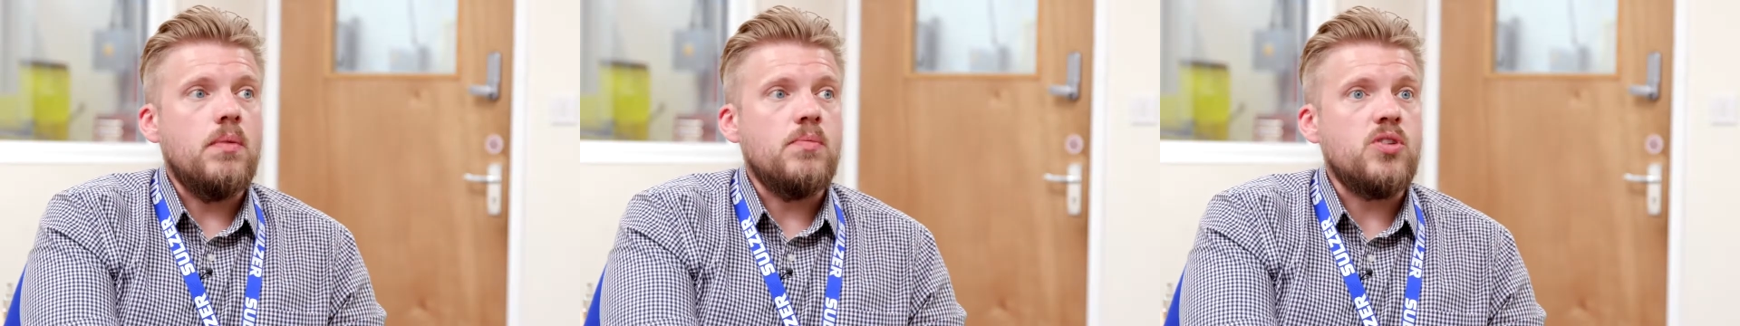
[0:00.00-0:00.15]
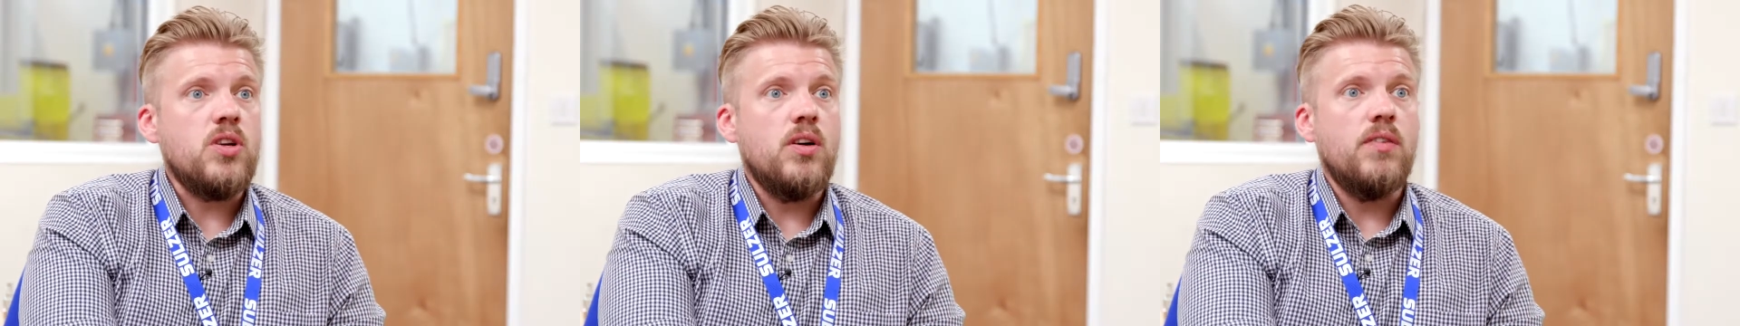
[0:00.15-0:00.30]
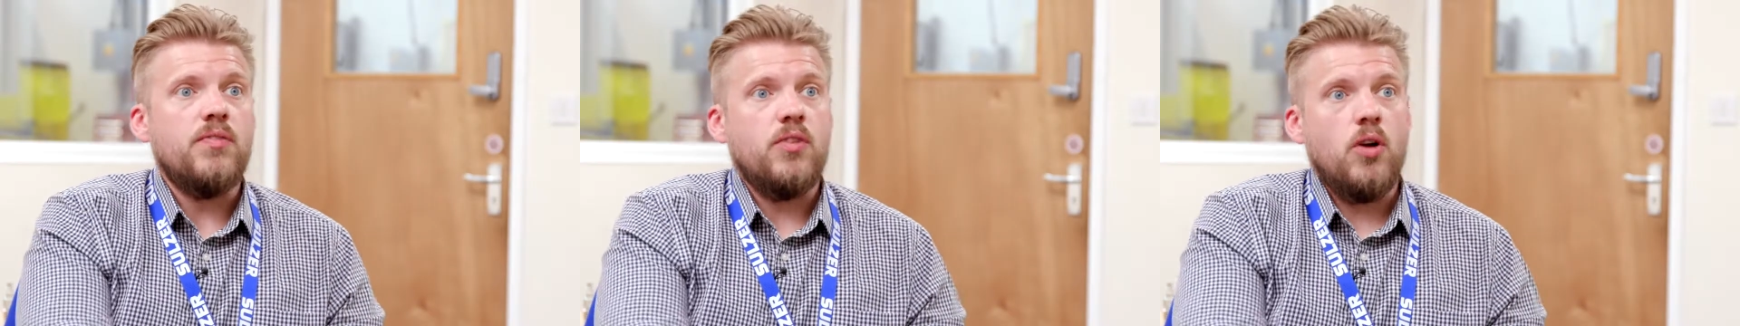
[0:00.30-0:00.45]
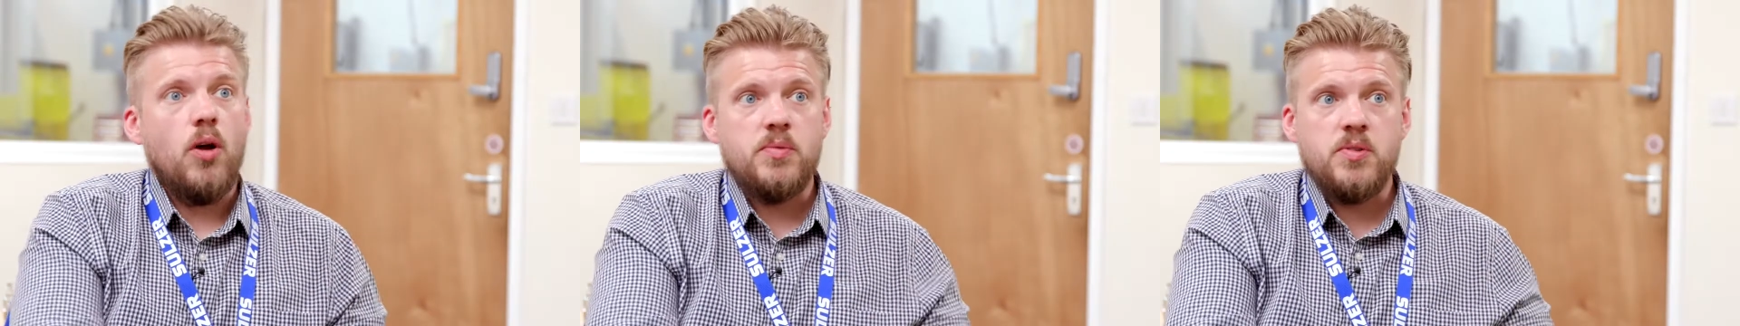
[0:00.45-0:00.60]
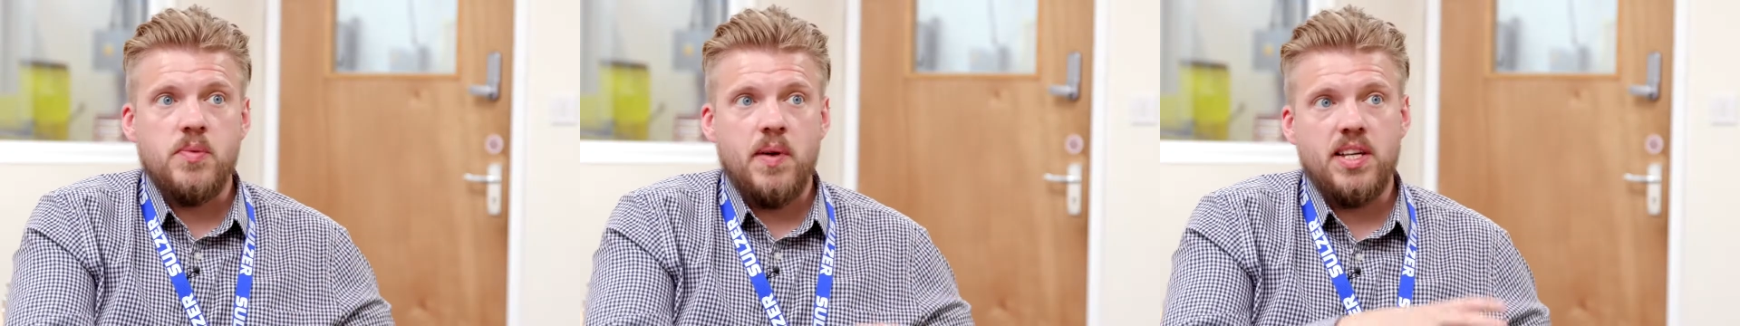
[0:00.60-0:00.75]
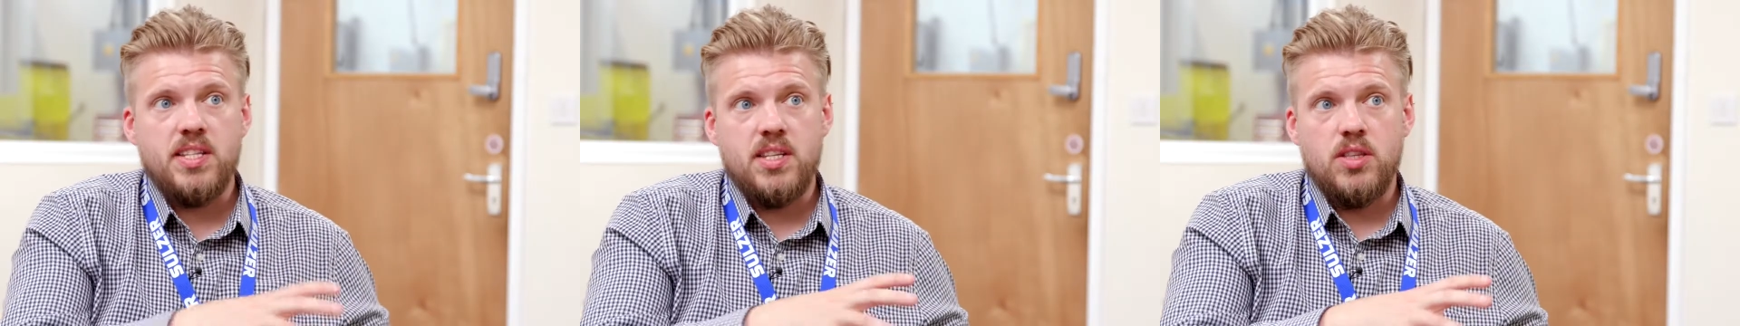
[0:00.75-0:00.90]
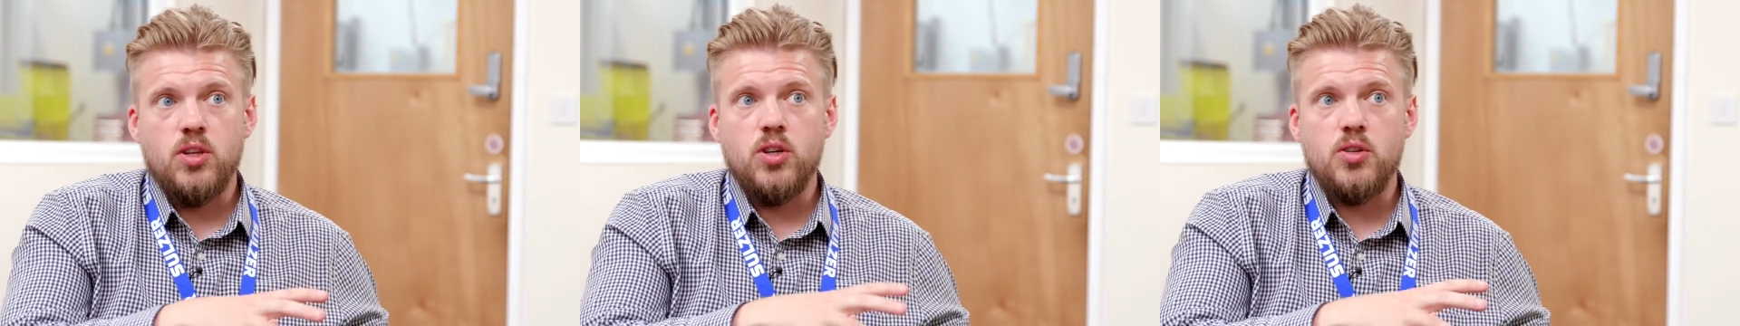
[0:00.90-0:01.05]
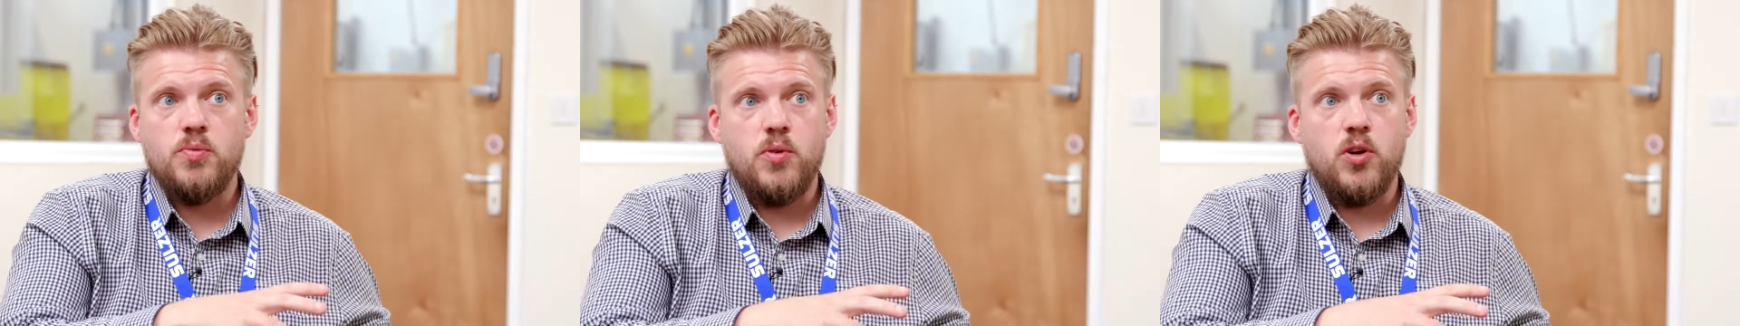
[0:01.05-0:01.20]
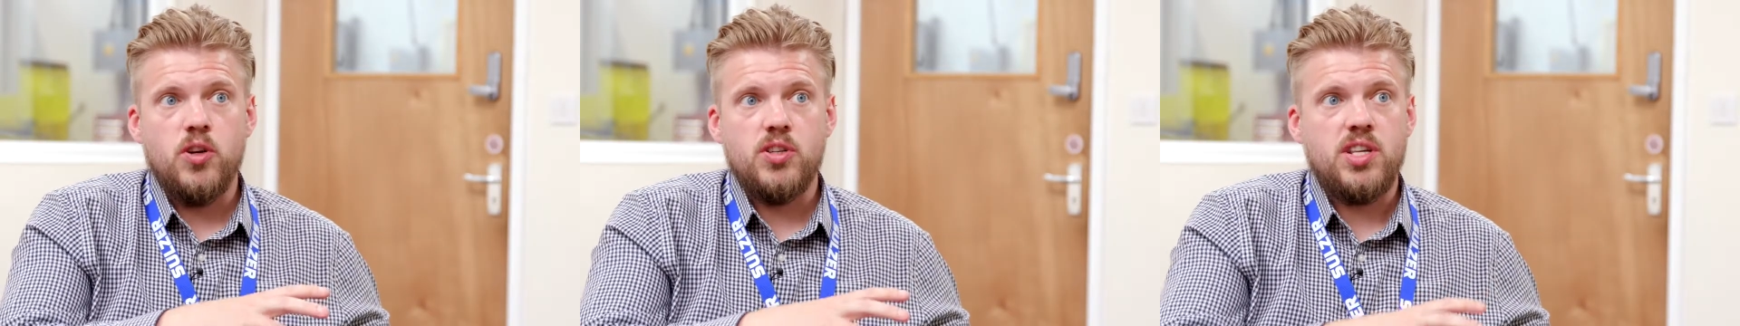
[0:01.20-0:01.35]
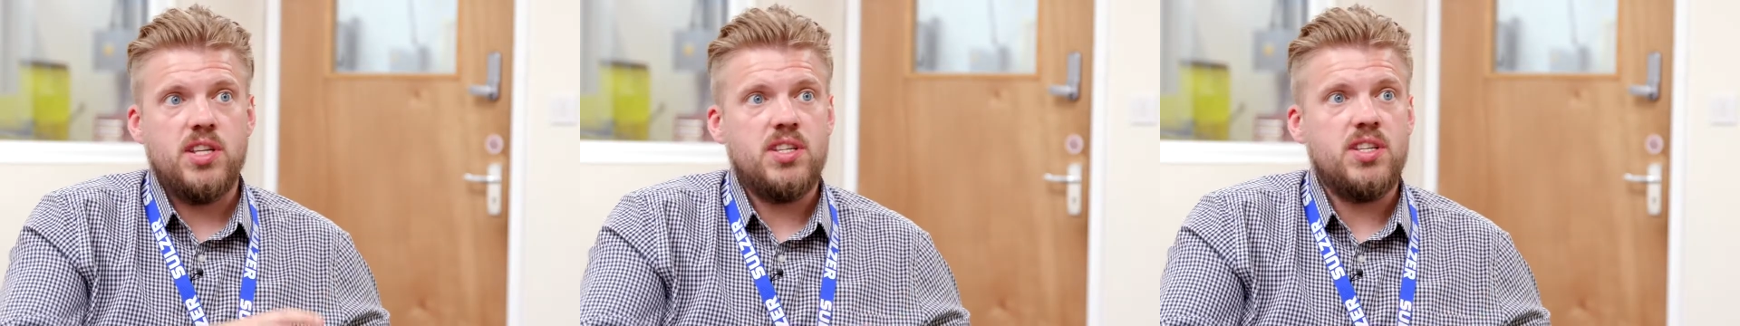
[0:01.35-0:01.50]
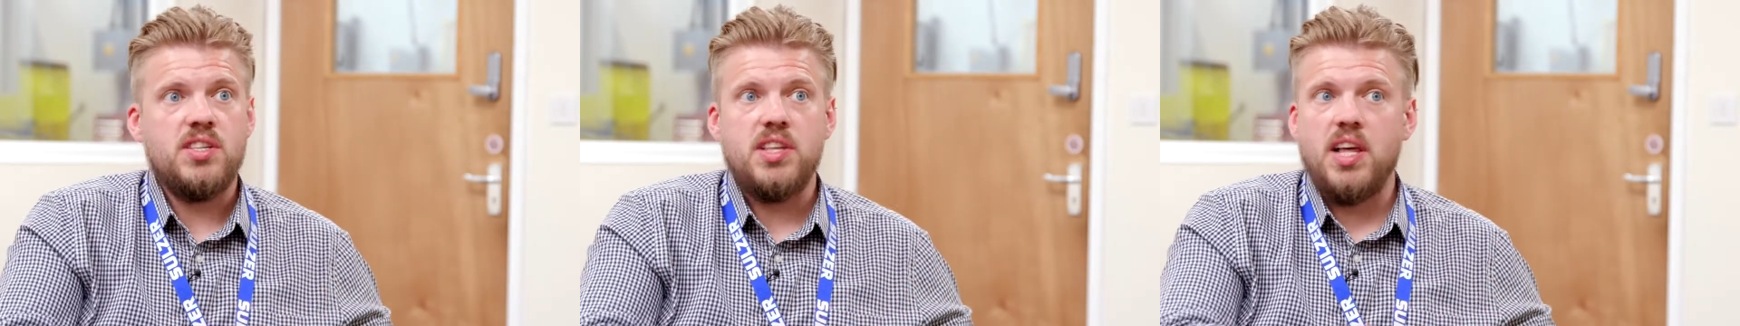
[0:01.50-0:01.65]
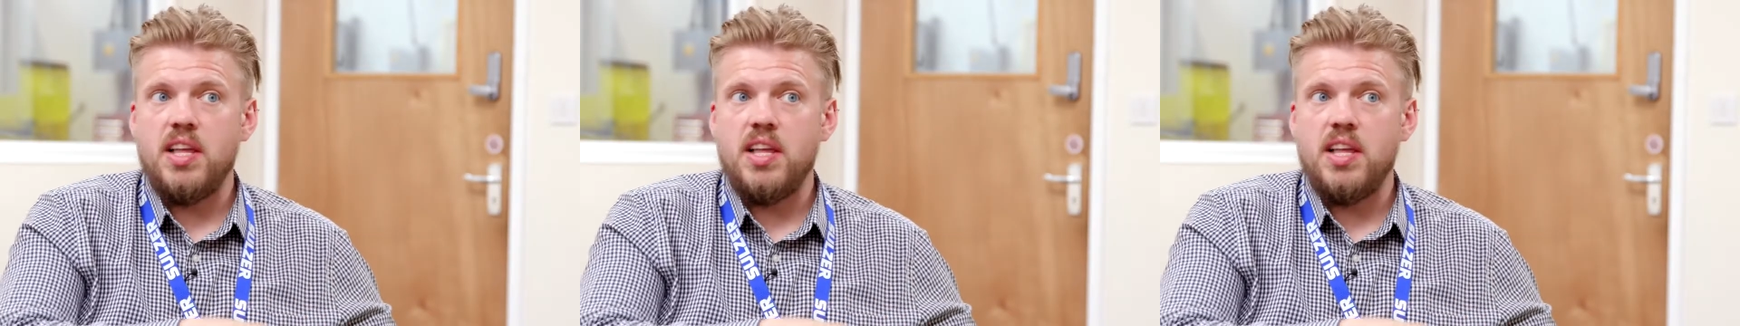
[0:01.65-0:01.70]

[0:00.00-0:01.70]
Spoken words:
So for optimising those processes,